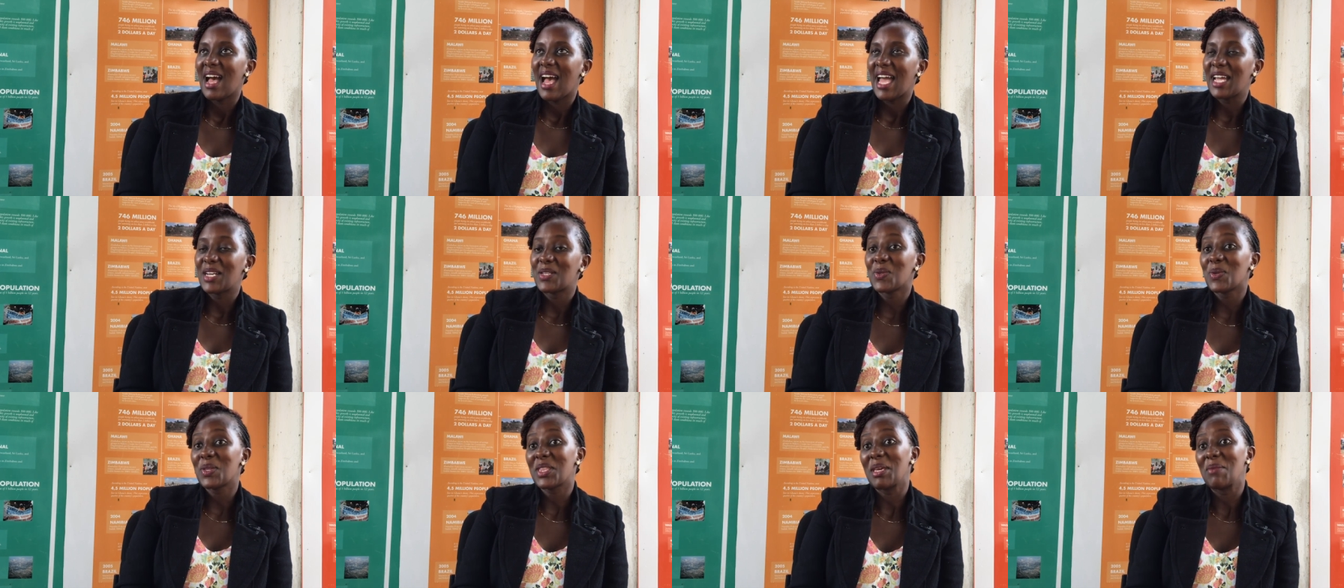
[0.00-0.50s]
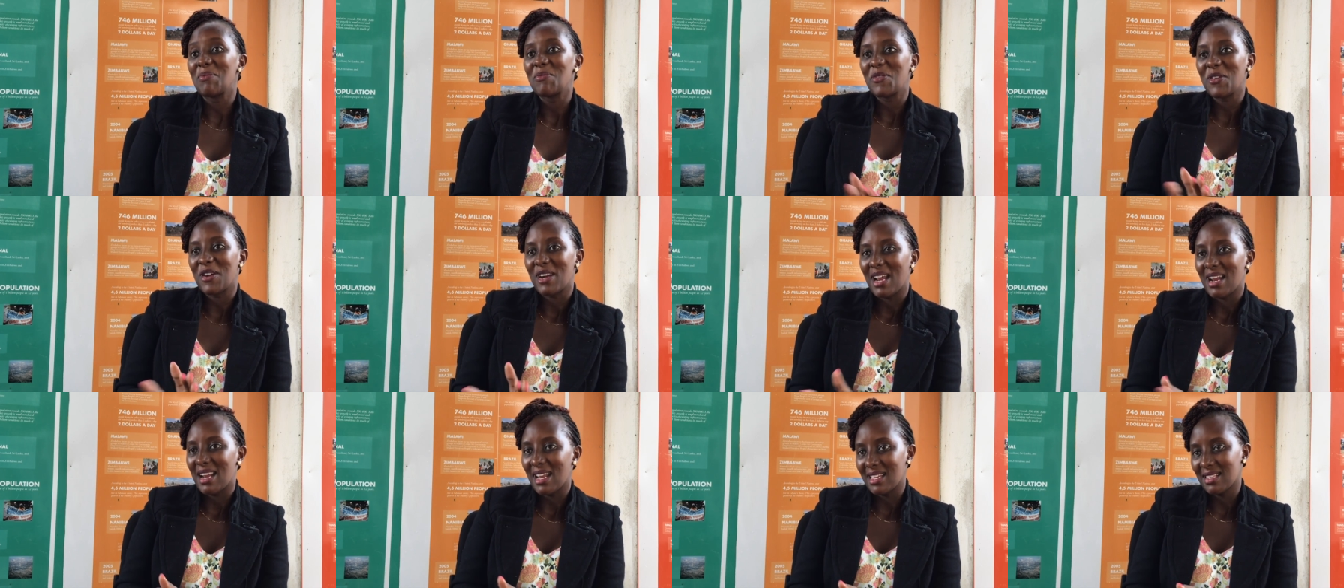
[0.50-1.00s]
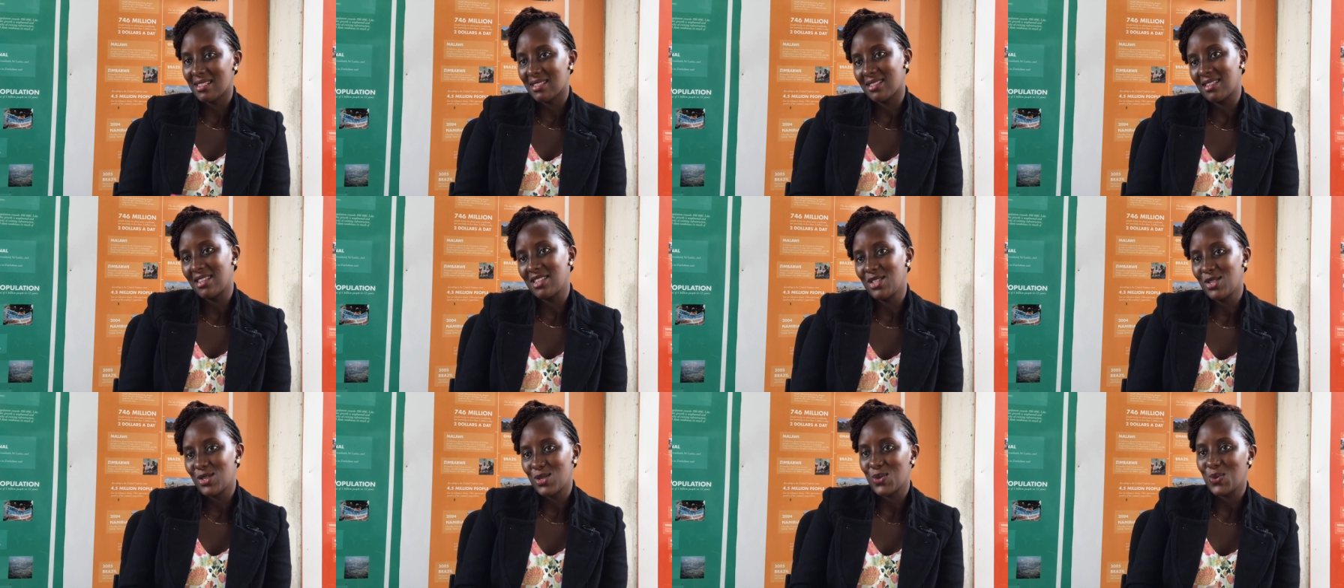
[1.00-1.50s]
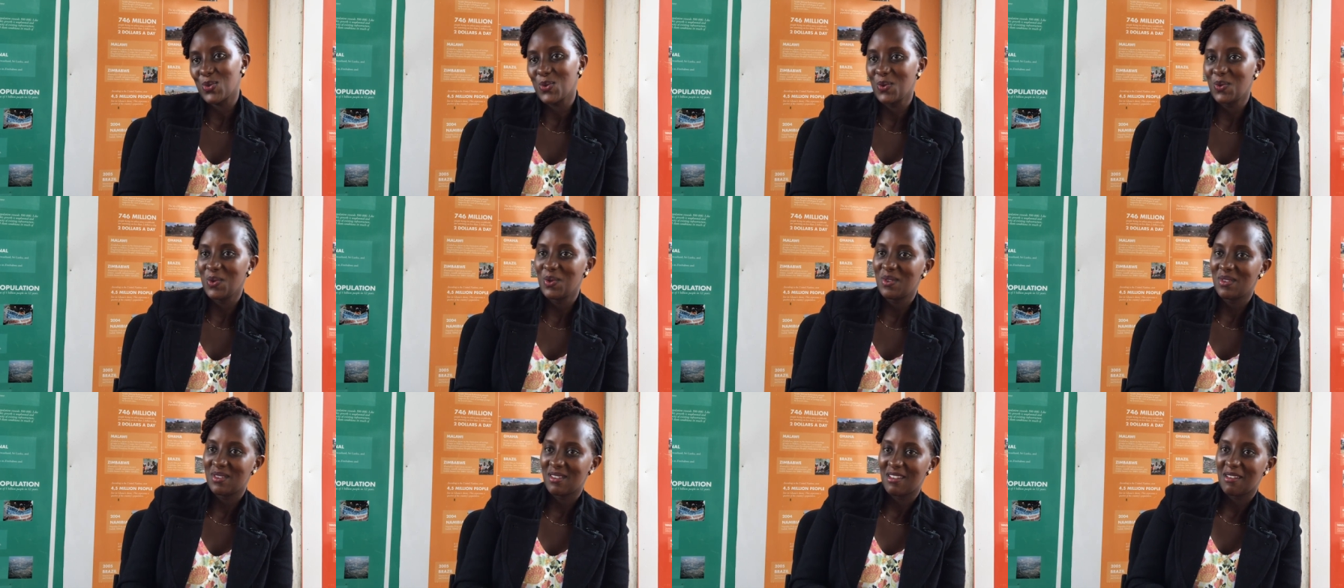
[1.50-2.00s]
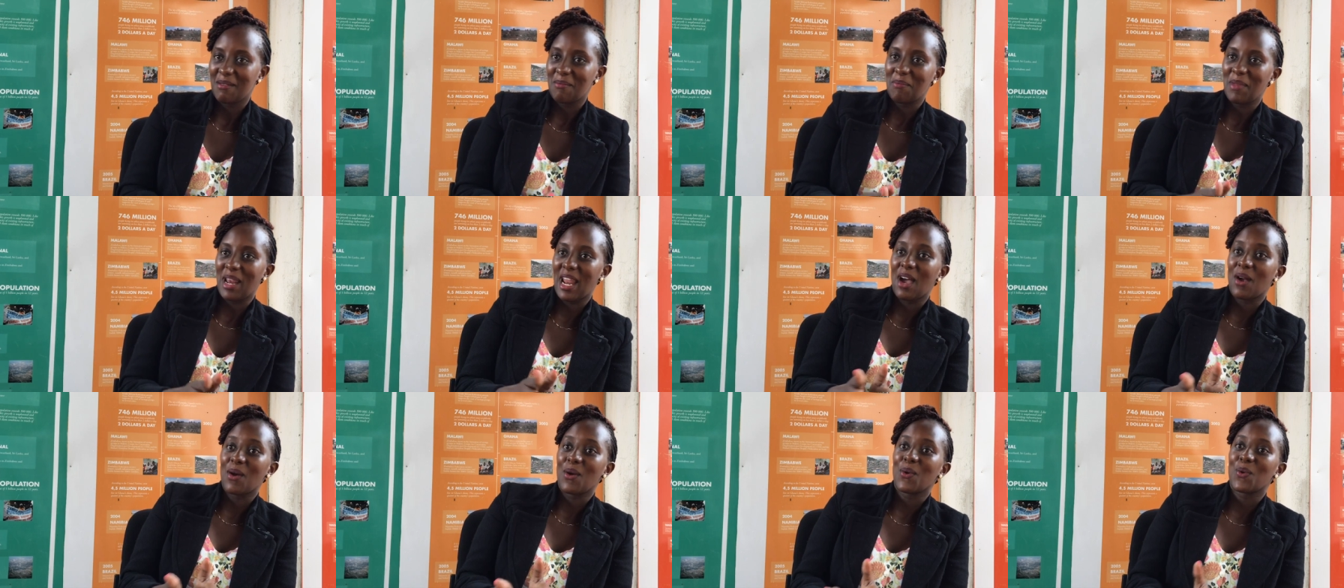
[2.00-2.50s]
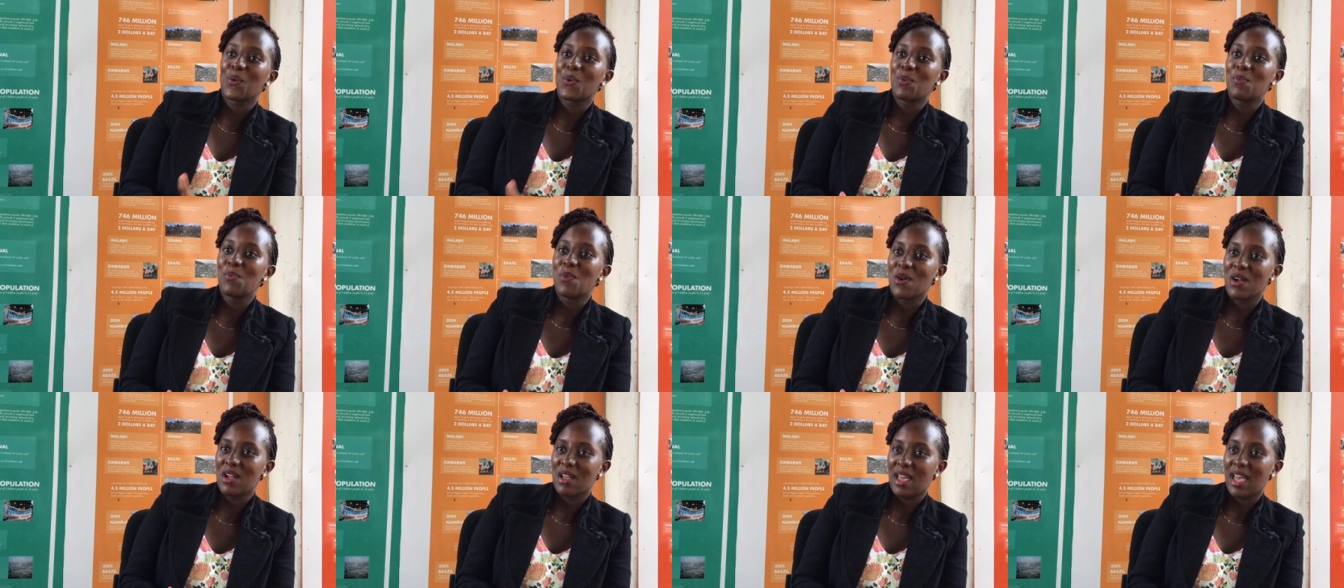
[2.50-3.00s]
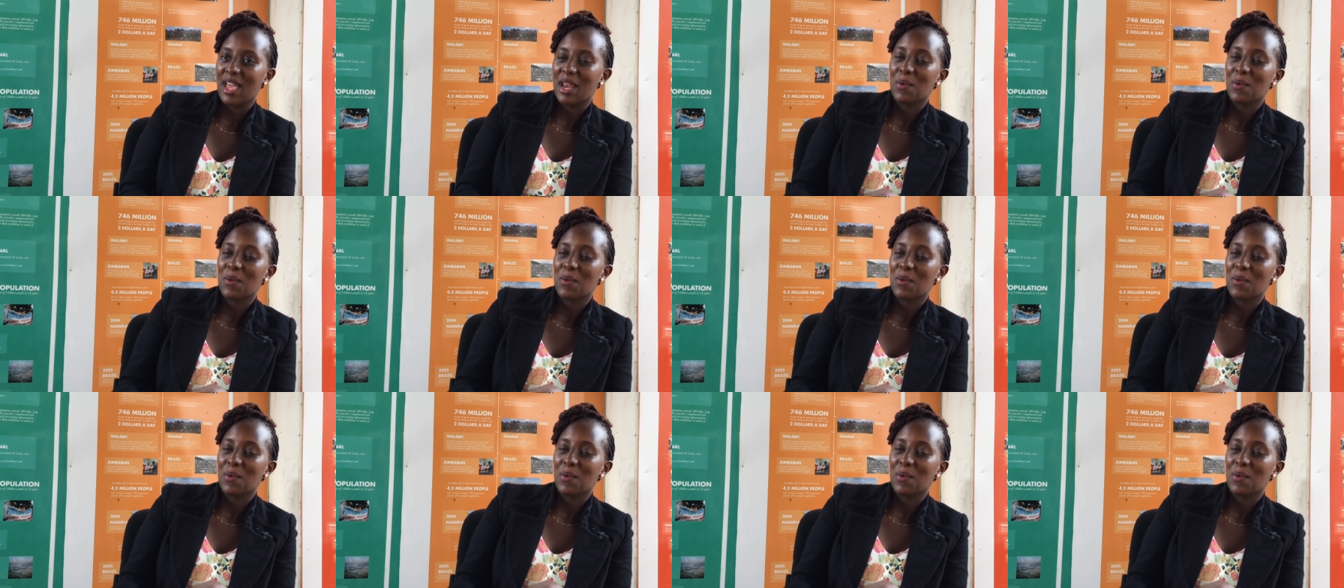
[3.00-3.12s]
I took them for an exchange to Mlango Kubwa.